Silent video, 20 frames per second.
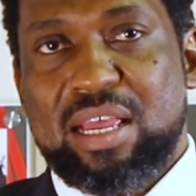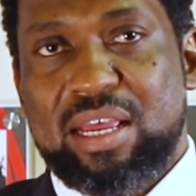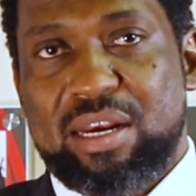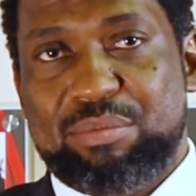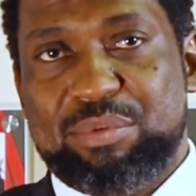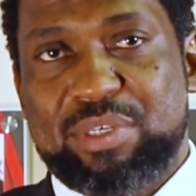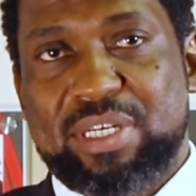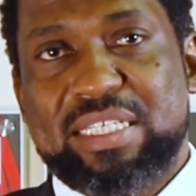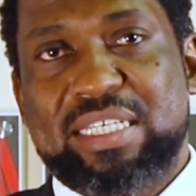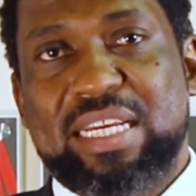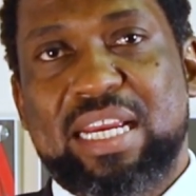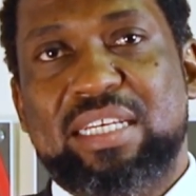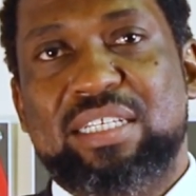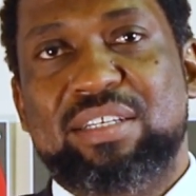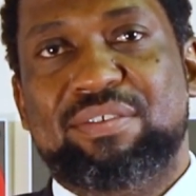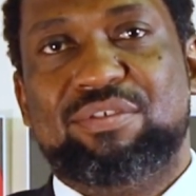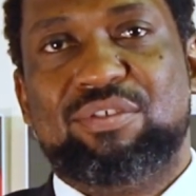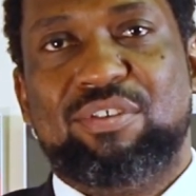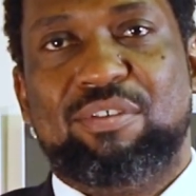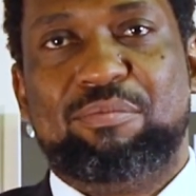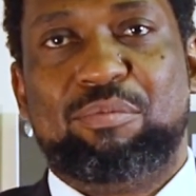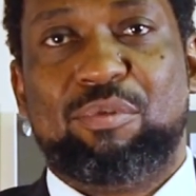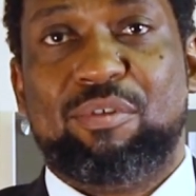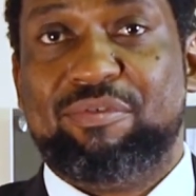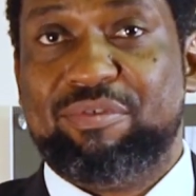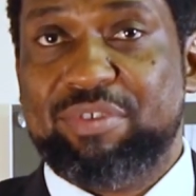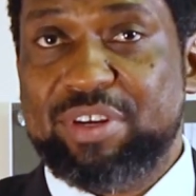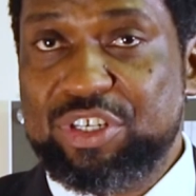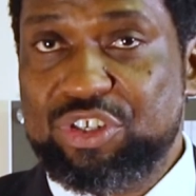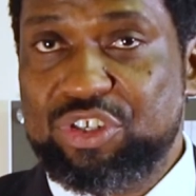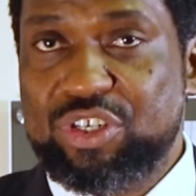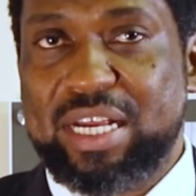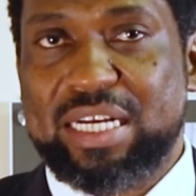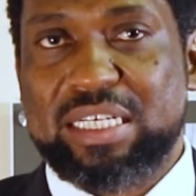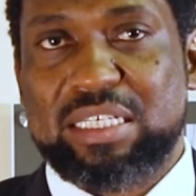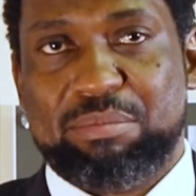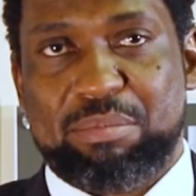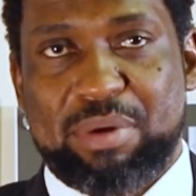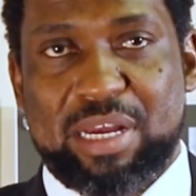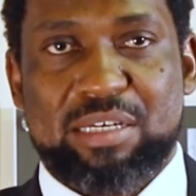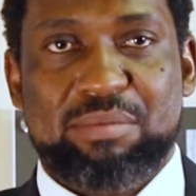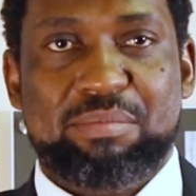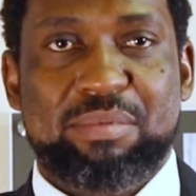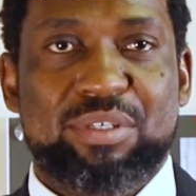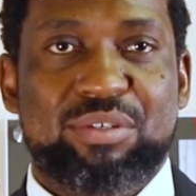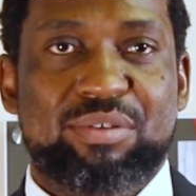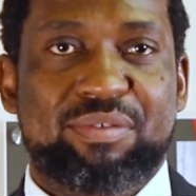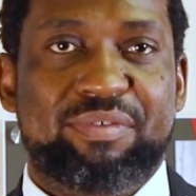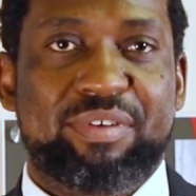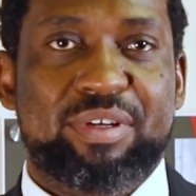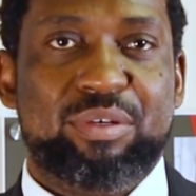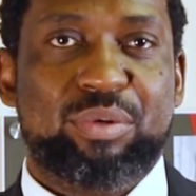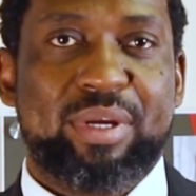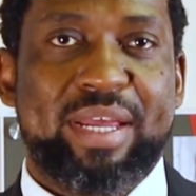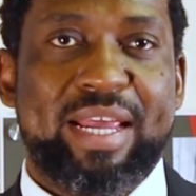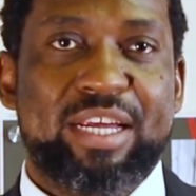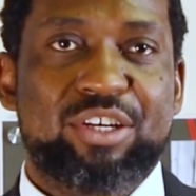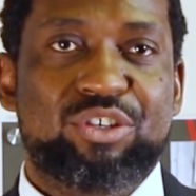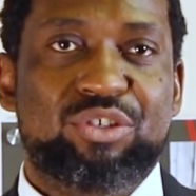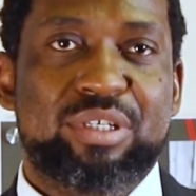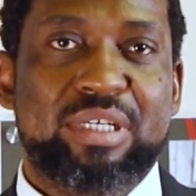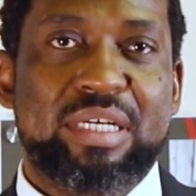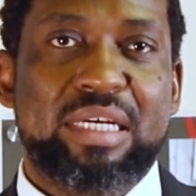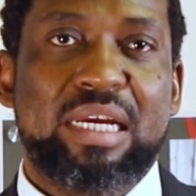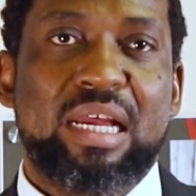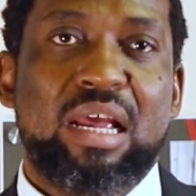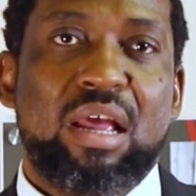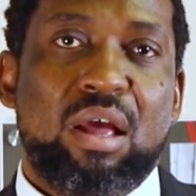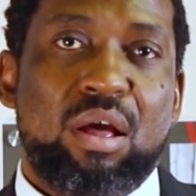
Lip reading: representatives of provincial departments of education,